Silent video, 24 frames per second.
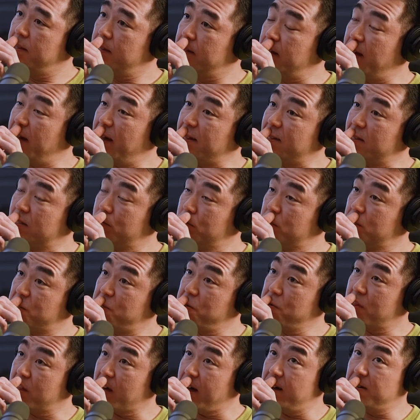Yeah, this was
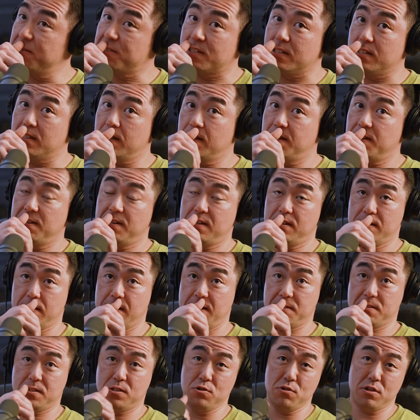2000. Yeah,
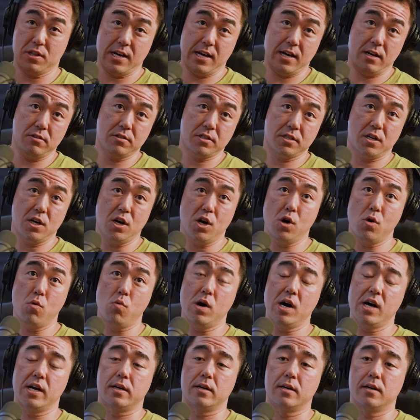yeah.
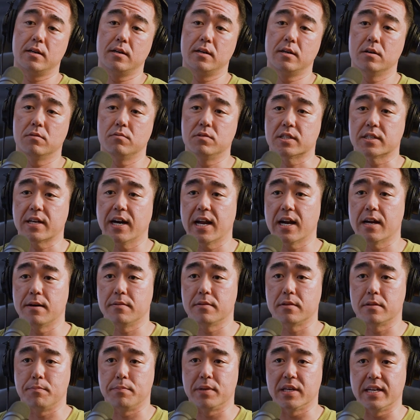2001 was kind
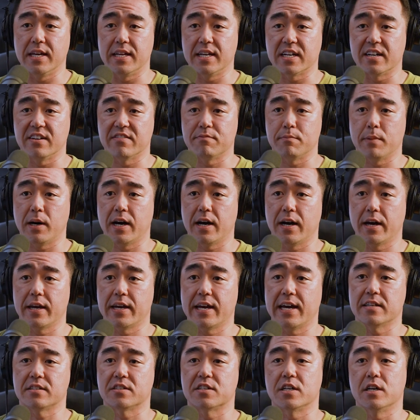of the beginning of my
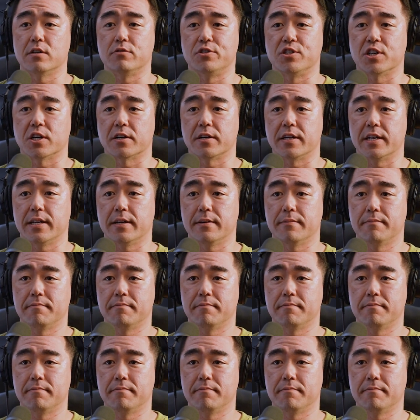SEO journey.